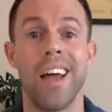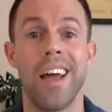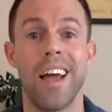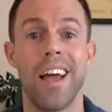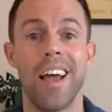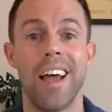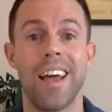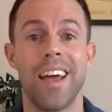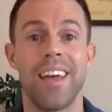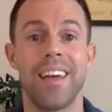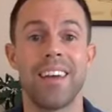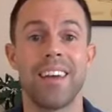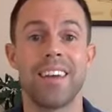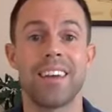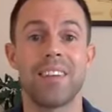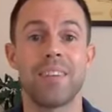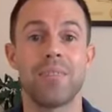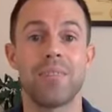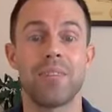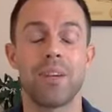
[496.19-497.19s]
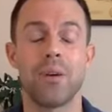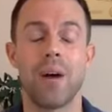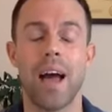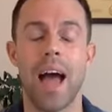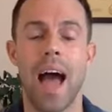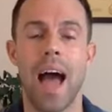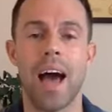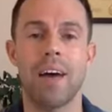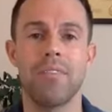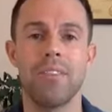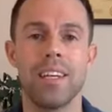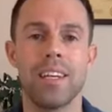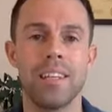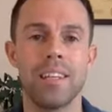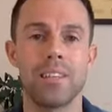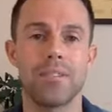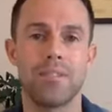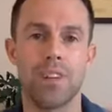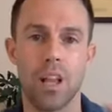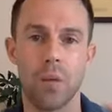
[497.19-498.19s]
And, having and
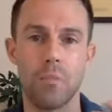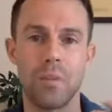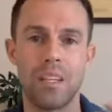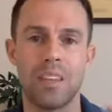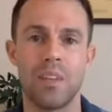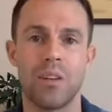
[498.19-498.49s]
developing